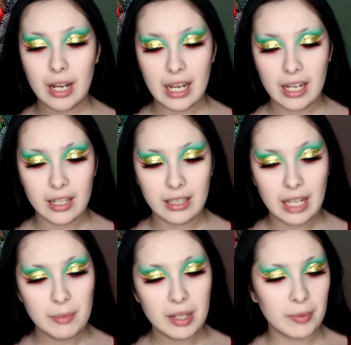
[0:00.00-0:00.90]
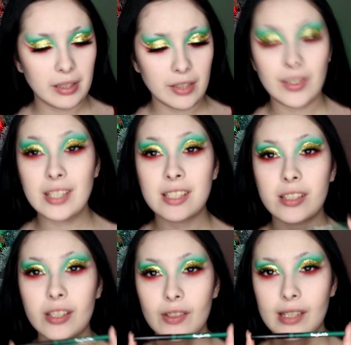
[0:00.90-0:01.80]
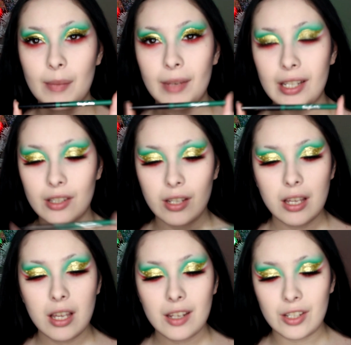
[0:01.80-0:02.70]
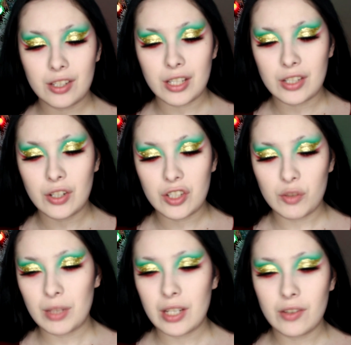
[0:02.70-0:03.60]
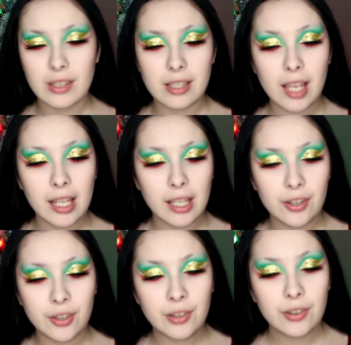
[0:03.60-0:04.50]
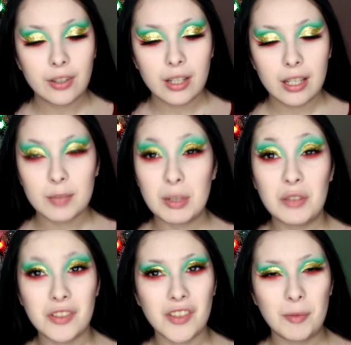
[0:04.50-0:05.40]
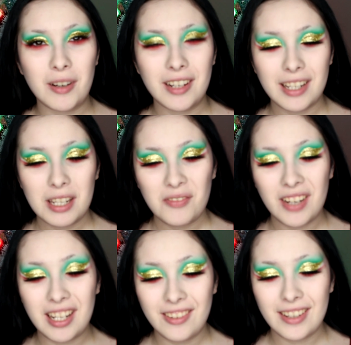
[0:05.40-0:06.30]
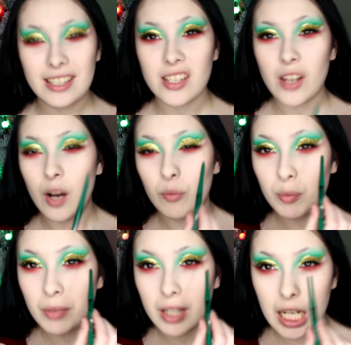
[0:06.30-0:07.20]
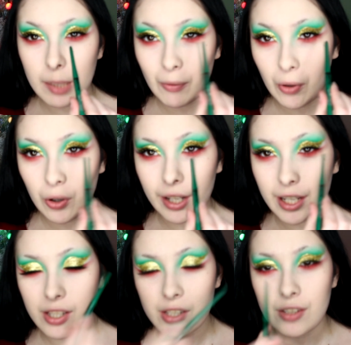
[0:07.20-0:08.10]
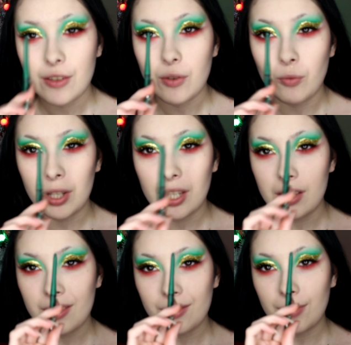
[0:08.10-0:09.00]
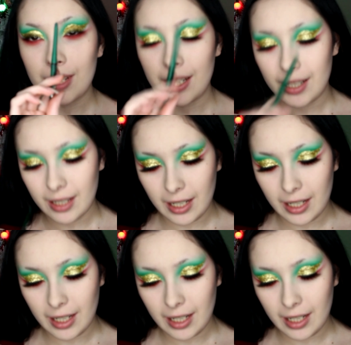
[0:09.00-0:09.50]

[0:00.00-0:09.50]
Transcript: in Lamy, I believe. Yes, this is Lamy's. This can also be used as eyeliner. It's the main reason I bought it. But anyways, we're going to be lining my waterlines with this green